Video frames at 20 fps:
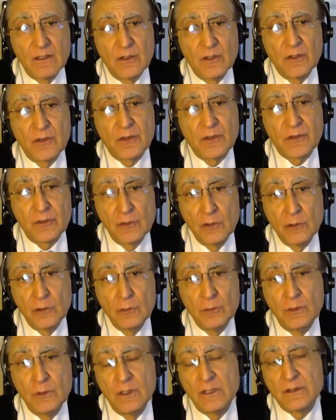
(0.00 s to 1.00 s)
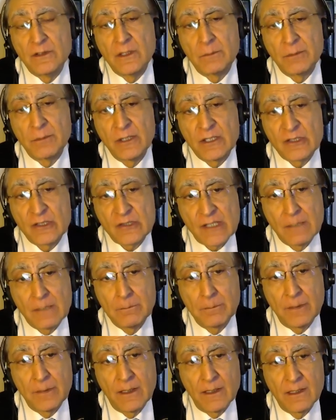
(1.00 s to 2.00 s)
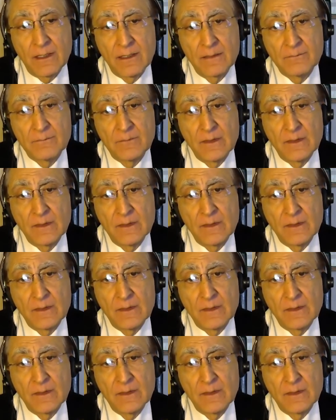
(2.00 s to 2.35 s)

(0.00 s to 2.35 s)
through the British Empire.